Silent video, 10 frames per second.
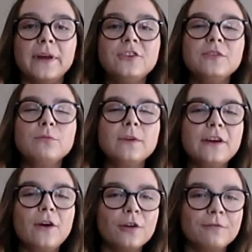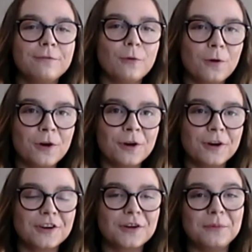It's just really hard
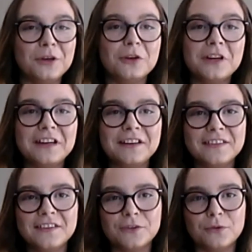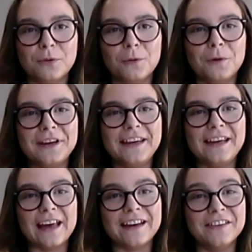for communities to
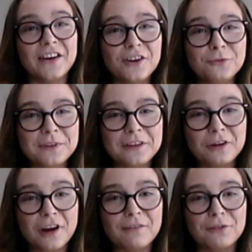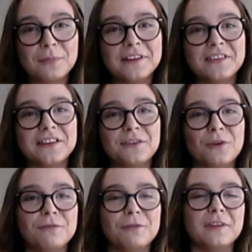get in touch with their governments. It's
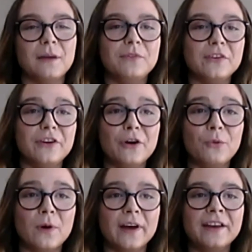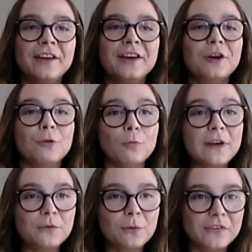hard for them to know what
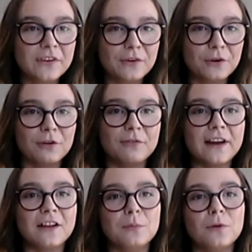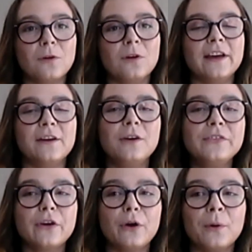resources are available. And
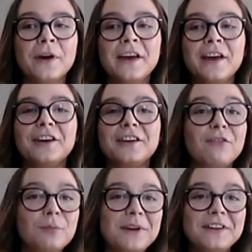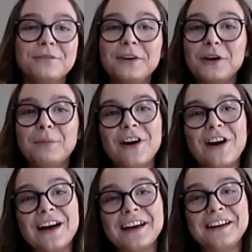also, government is very
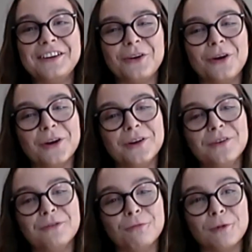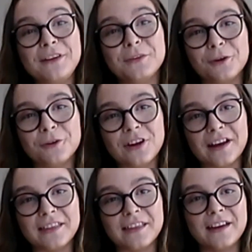behind on research,
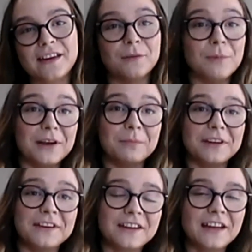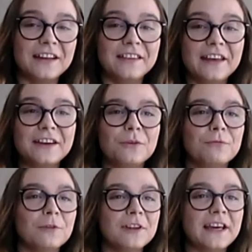I think, in my opinion, and they
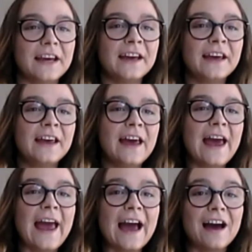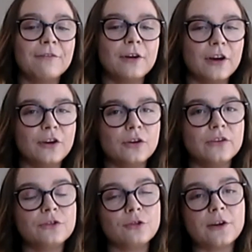don't really have a
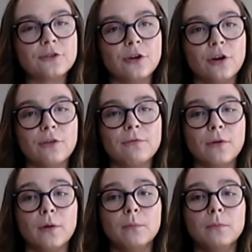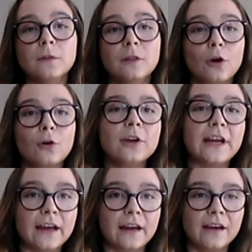good structure from
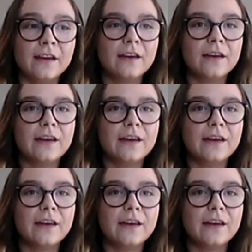learning